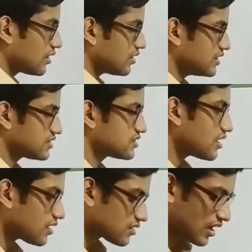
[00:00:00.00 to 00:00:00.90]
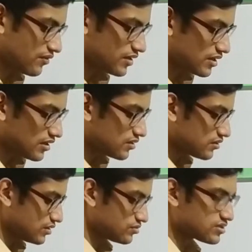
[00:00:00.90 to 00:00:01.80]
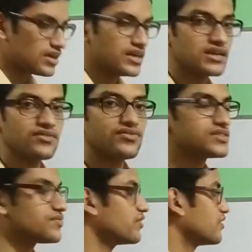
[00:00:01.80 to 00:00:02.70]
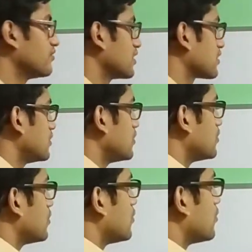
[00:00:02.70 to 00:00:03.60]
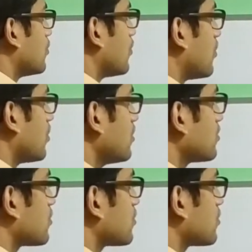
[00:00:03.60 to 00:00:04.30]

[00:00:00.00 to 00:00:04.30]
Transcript: it's a graphical user interface framework or